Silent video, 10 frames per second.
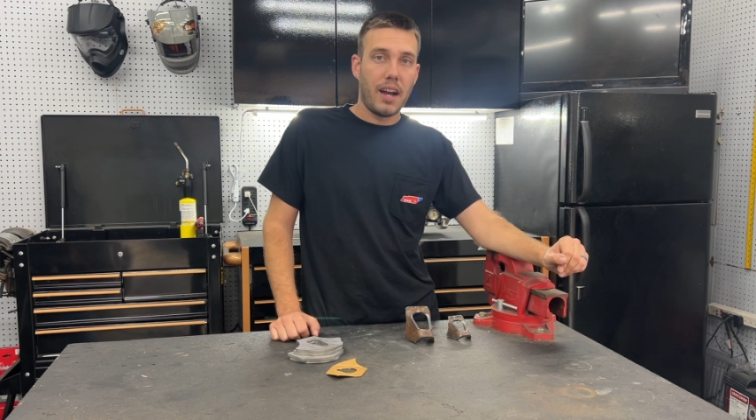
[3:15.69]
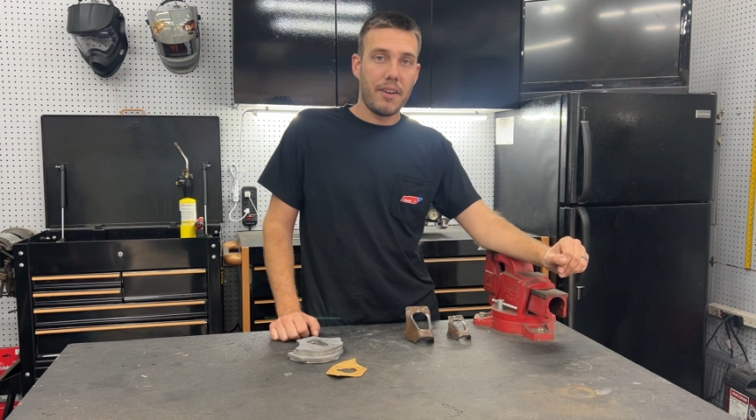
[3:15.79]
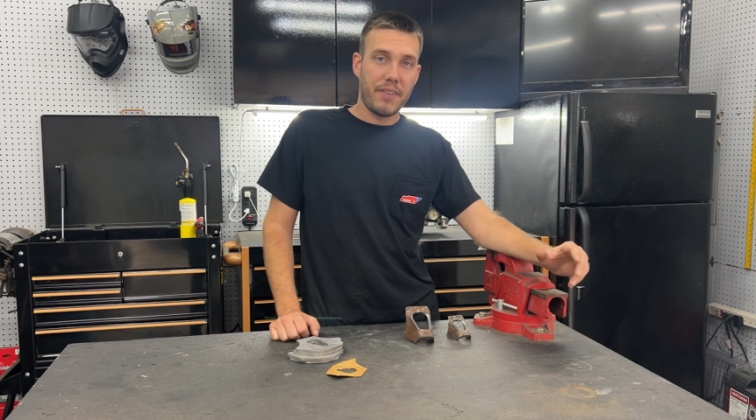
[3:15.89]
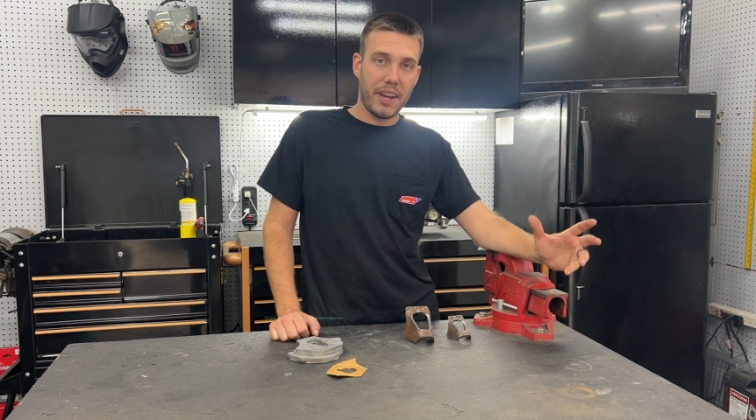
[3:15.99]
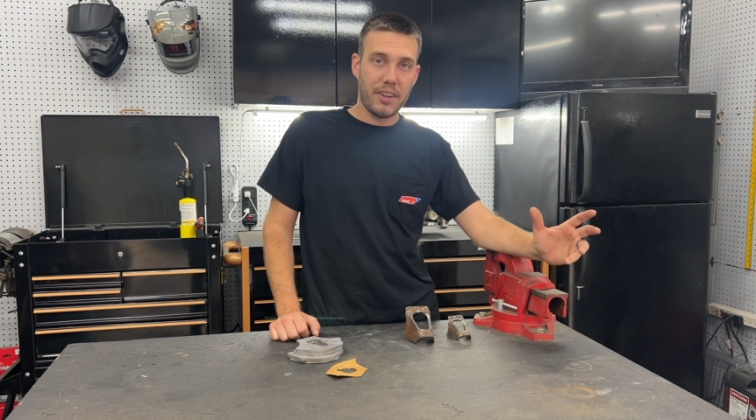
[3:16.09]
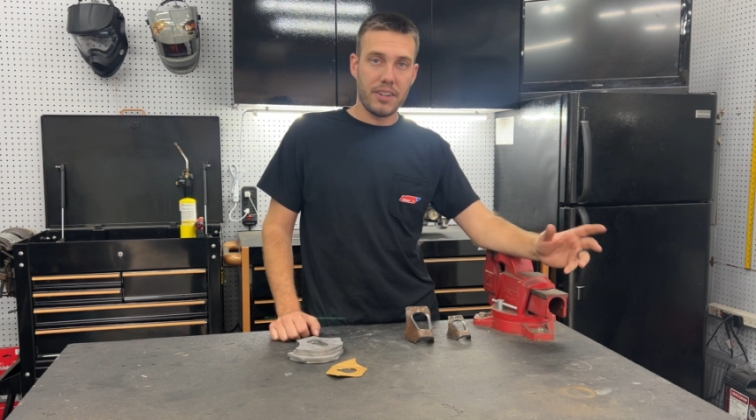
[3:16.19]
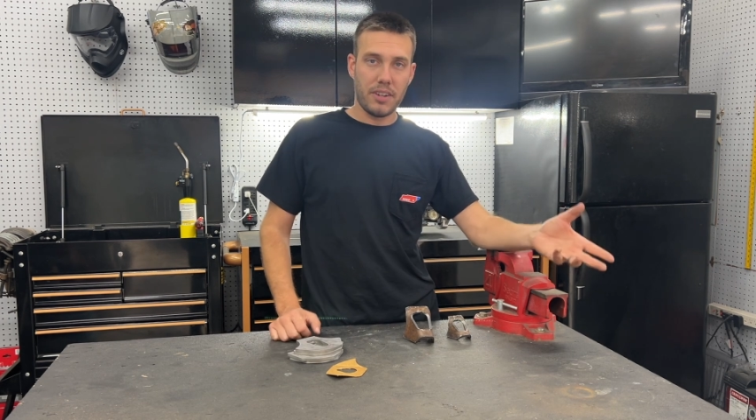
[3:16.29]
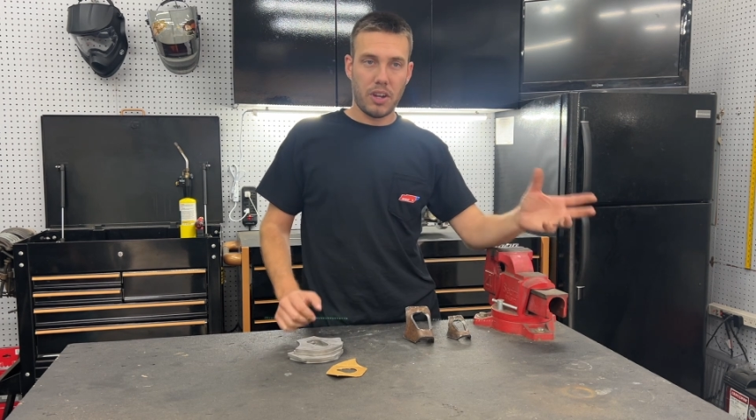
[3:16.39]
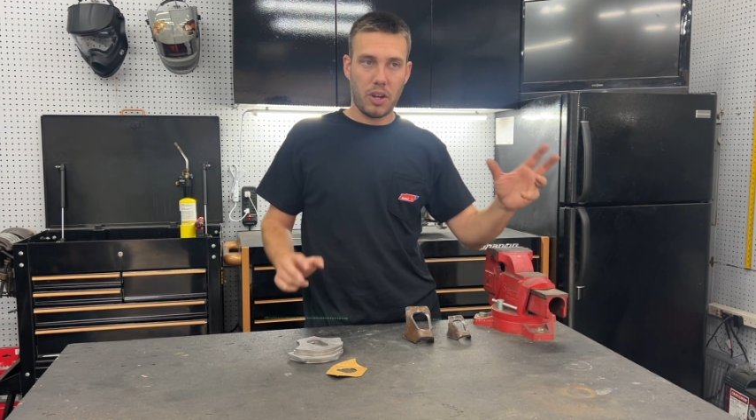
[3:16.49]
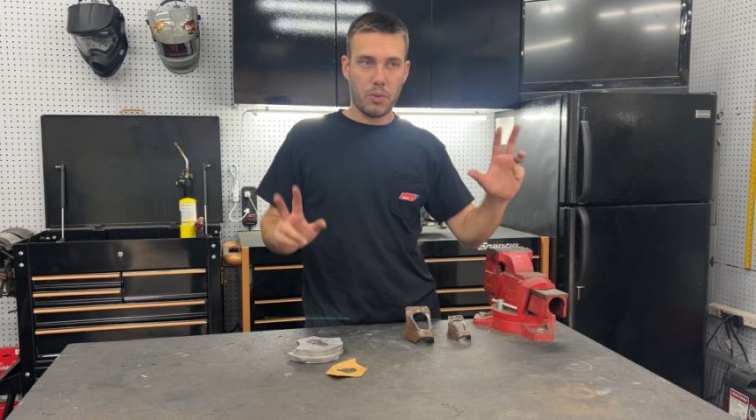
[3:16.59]
I found
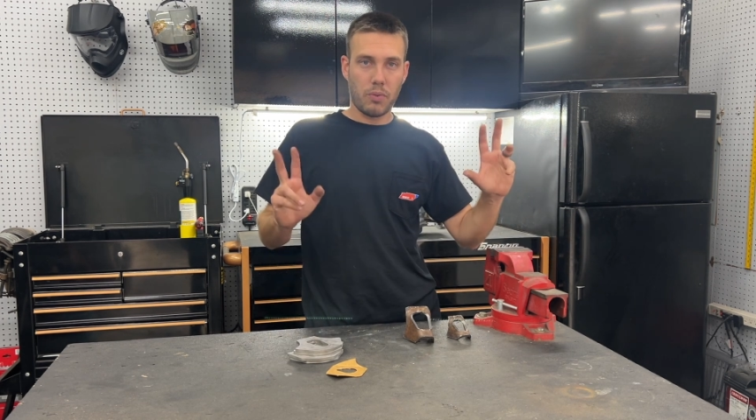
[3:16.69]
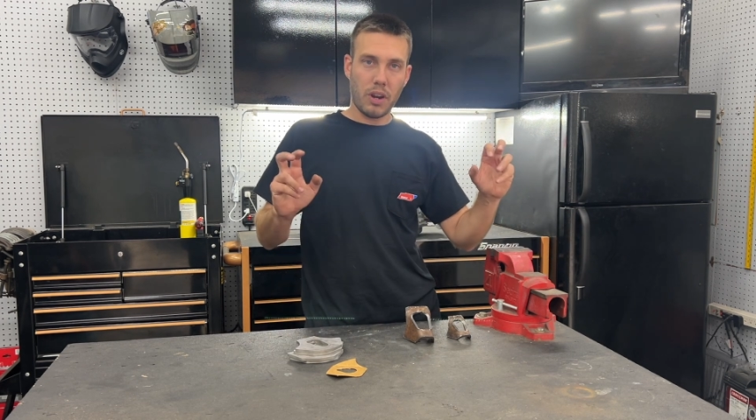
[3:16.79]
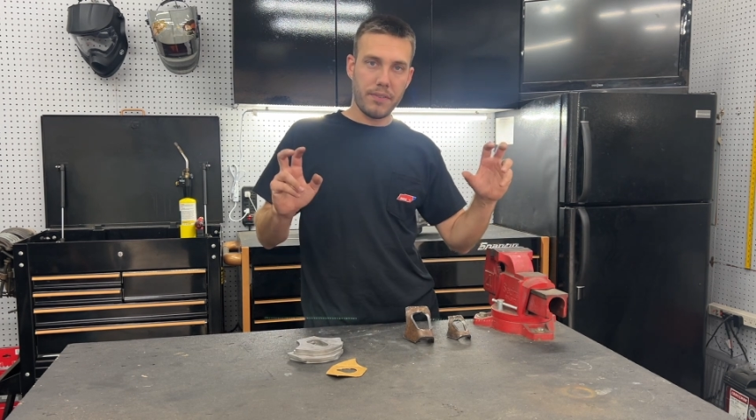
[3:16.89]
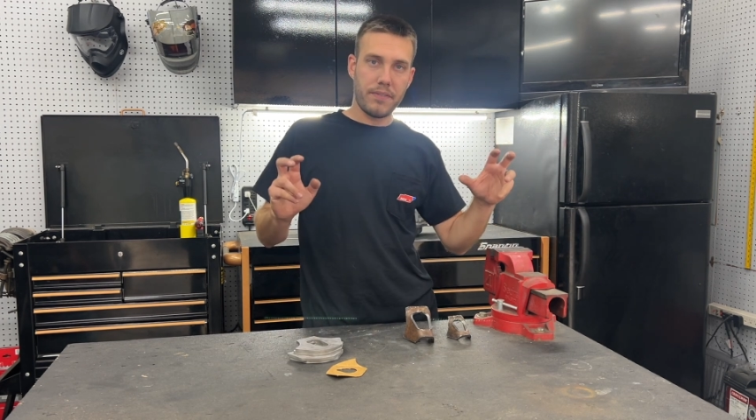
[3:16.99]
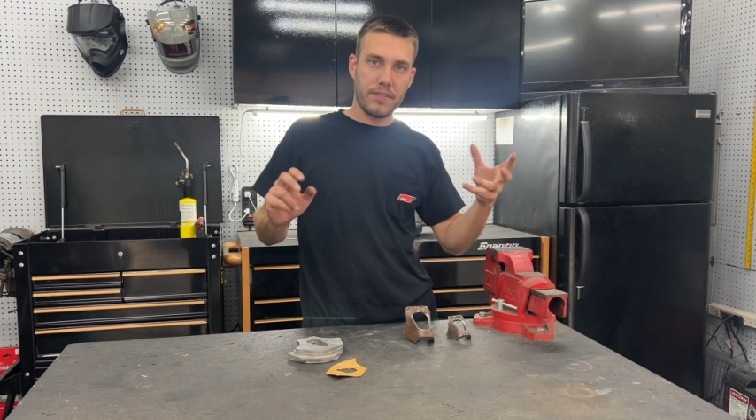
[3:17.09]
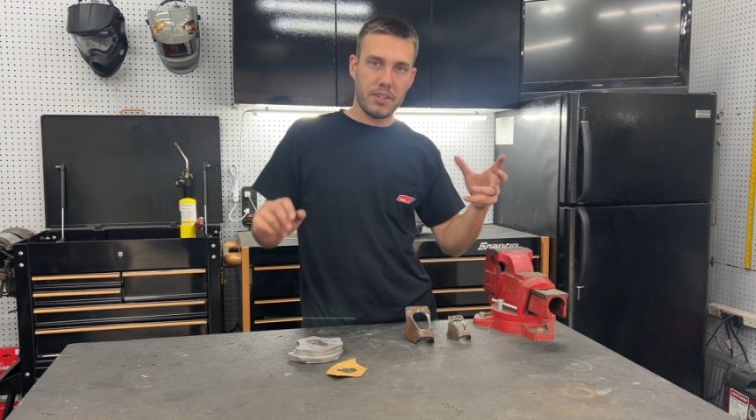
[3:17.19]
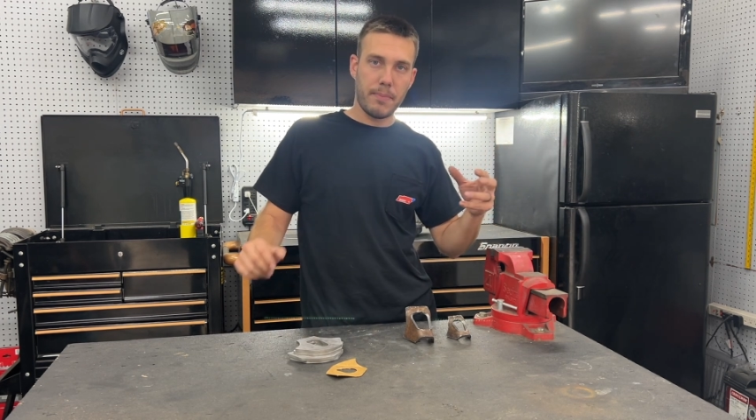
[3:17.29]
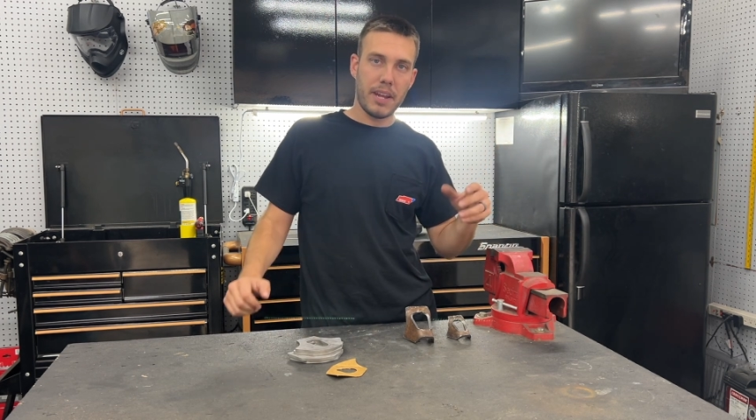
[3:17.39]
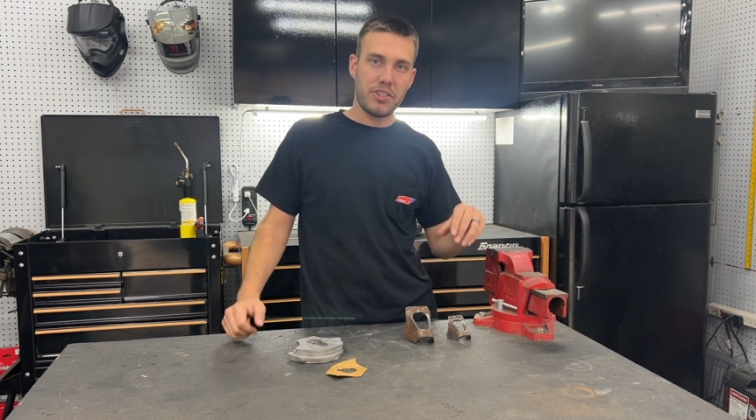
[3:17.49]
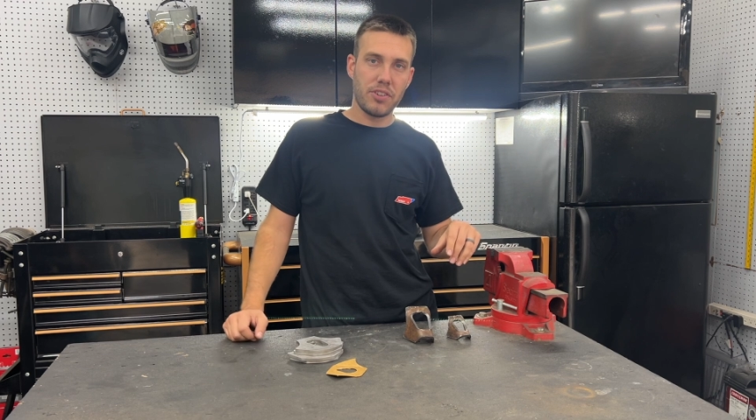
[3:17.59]
a rough
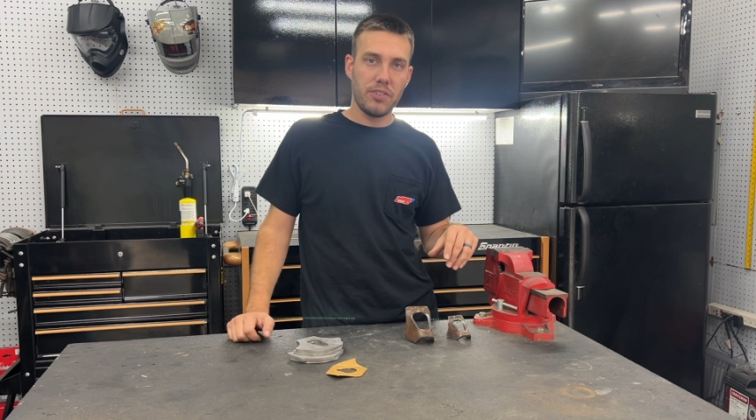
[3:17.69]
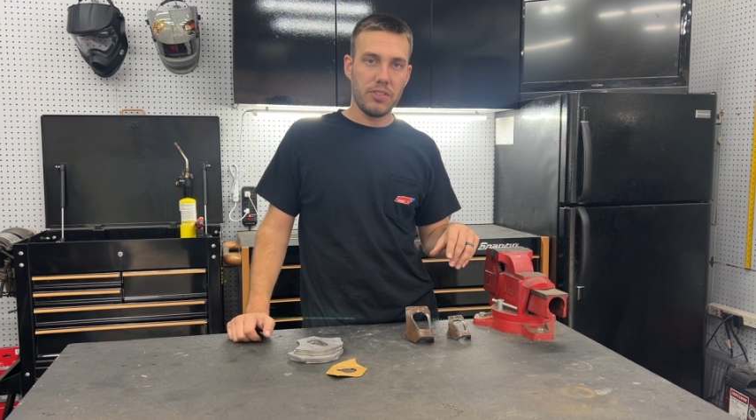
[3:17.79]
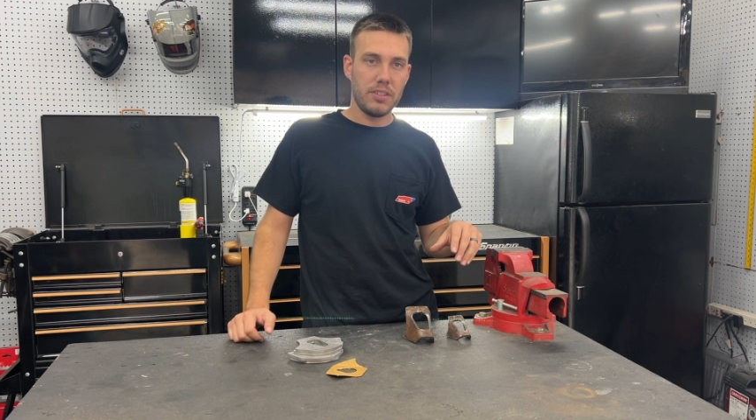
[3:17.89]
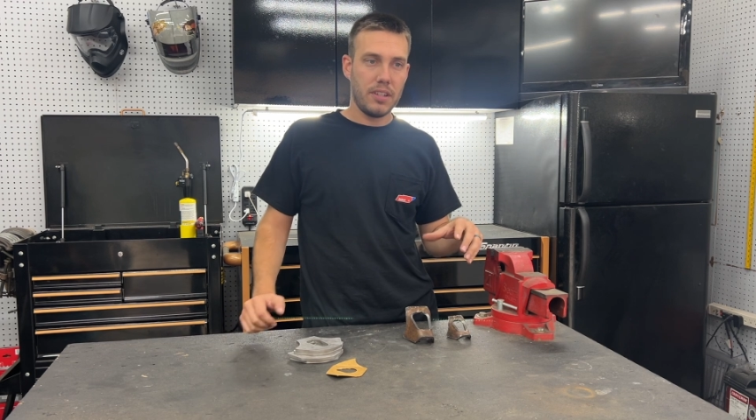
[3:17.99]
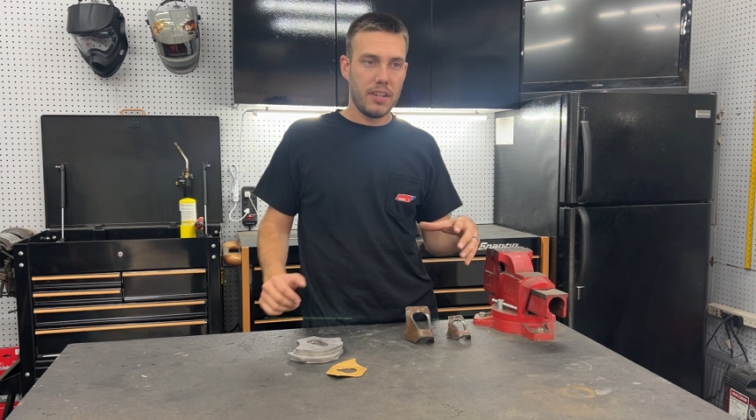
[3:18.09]
dimensional